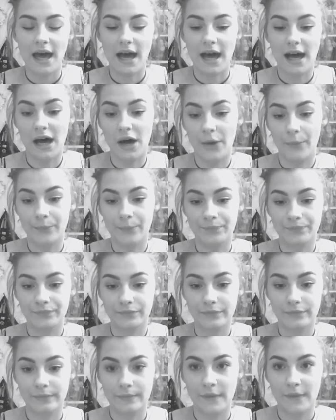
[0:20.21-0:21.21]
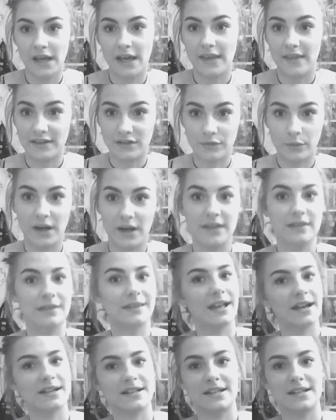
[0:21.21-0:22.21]
And that's why the
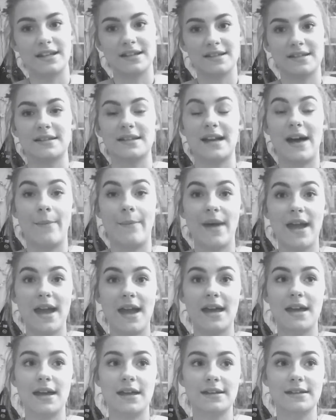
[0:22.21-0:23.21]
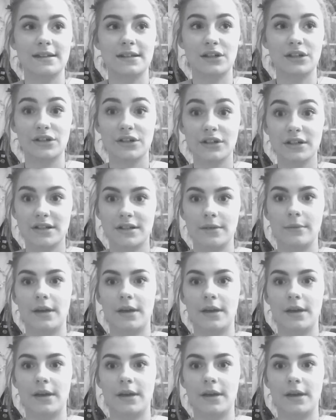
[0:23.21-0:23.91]
lighting isn't that bad good,